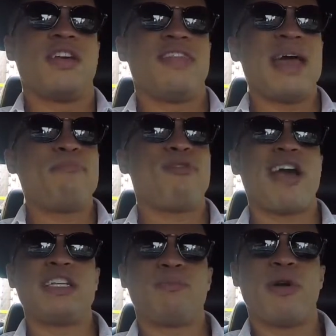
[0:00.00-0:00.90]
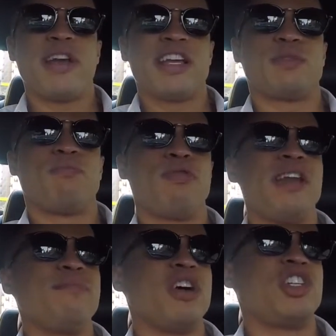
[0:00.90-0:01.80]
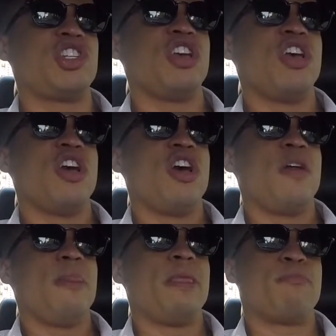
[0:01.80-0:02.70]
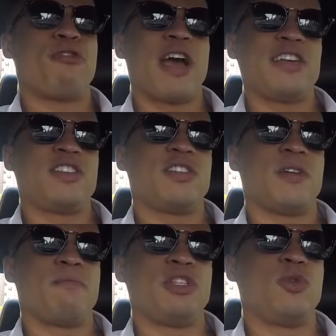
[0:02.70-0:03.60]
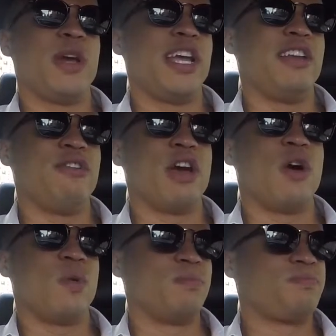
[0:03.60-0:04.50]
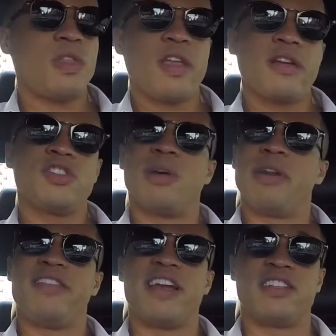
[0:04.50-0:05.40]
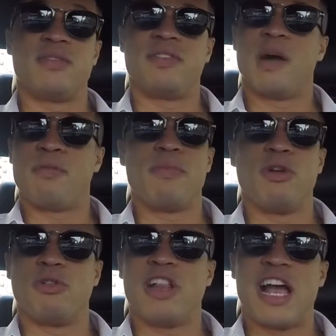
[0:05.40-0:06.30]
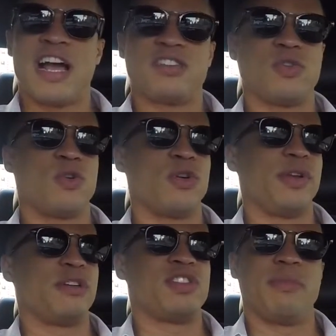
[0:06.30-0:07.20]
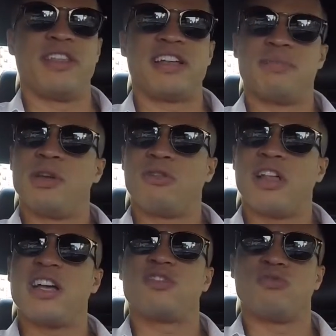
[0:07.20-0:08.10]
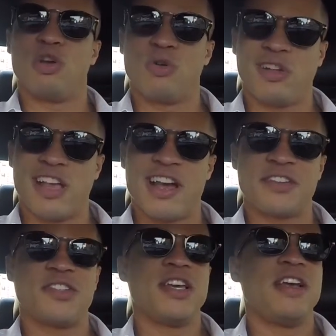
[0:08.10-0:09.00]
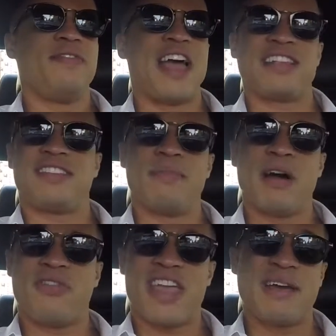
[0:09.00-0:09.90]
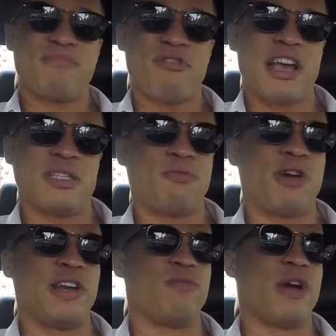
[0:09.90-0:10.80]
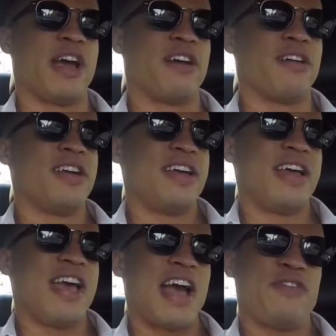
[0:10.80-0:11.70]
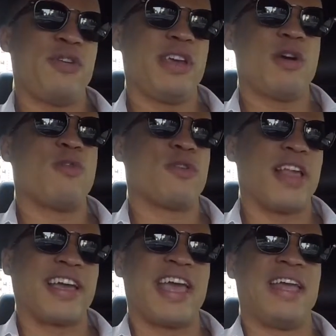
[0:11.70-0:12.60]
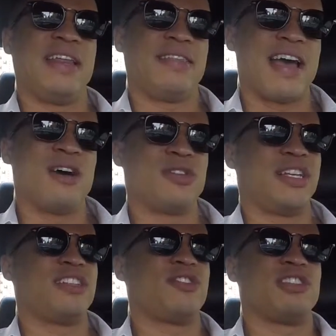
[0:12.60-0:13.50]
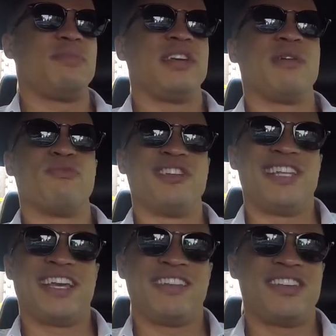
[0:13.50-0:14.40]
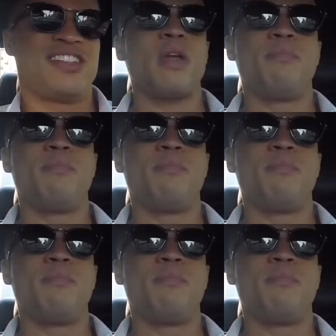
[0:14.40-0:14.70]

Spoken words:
That price point is pretty much the price between, somebody that is upper middle class or, somebody that's middle class or lower class. That's about that price point where after you get over like $80,000, it starts to become ridiculous.